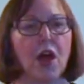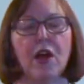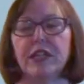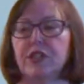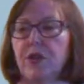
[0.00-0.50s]

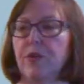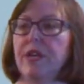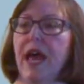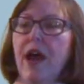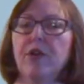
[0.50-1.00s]
All right, so
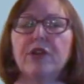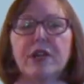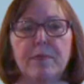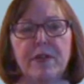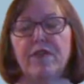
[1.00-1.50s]
now you're
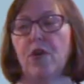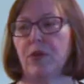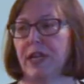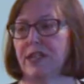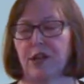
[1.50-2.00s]
going to be
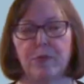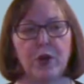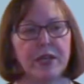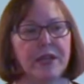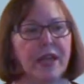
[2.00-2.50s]
phoning
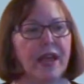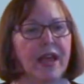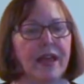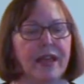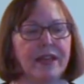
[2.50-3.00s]
someone.
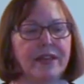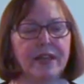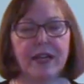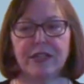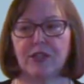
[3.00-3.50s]
And
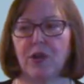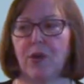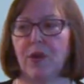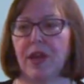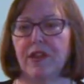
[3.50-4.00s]
uh,
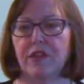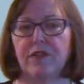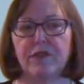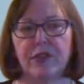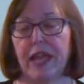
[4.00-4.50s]
so the,
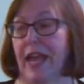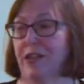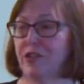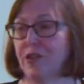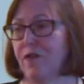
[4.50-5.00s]
they
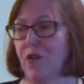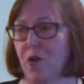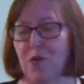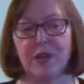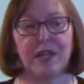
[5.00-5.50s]
answer the
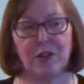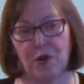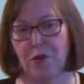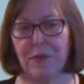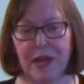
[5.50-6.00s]
phone,
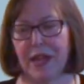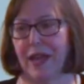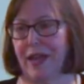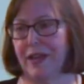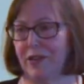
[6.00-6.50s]
hello, my,
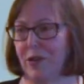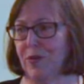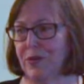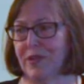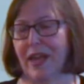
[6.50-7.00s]
uh, you
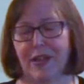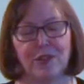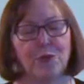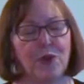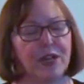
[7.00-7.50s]
know,
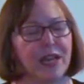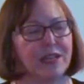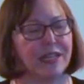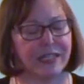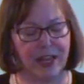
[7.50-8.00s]
at the one
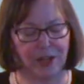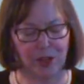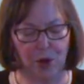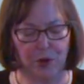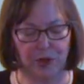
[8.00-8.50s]
end they say
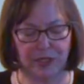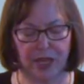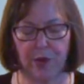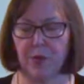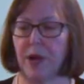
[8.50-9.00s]
hello, and you
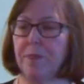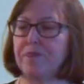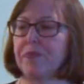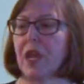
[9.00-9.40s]
say, well,